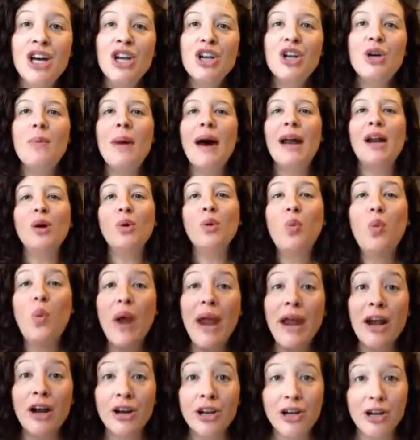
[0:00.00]
No matter
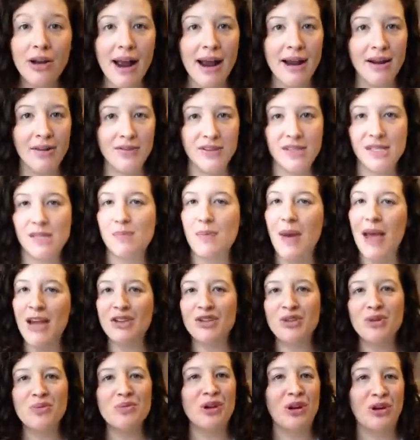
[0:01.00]
where you're at on the
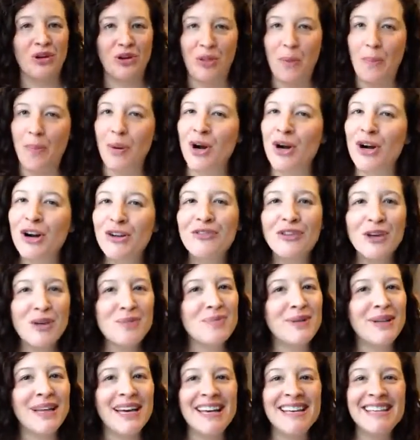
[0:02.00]
spectrum, you're in the
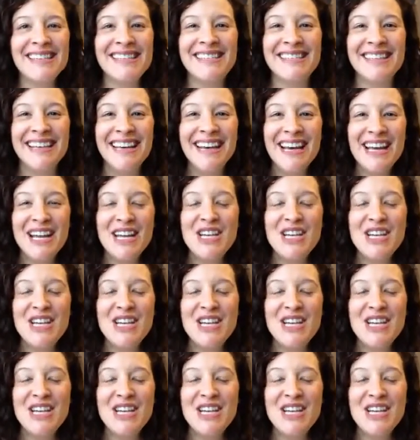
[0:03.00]
perfect place.